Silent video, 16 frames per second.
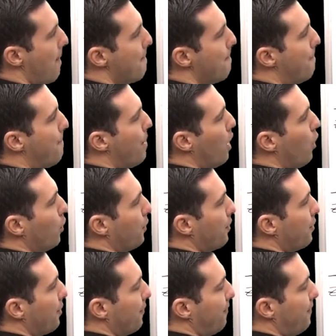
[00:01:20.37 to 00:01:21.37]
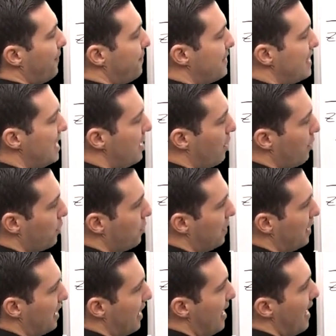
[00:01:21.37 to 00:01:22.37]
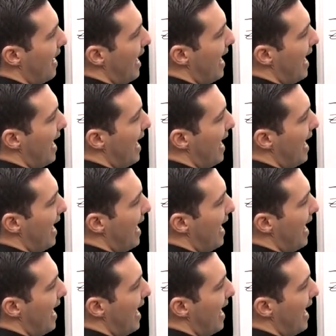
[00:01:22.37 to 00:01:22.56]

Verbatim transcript: Both 1,500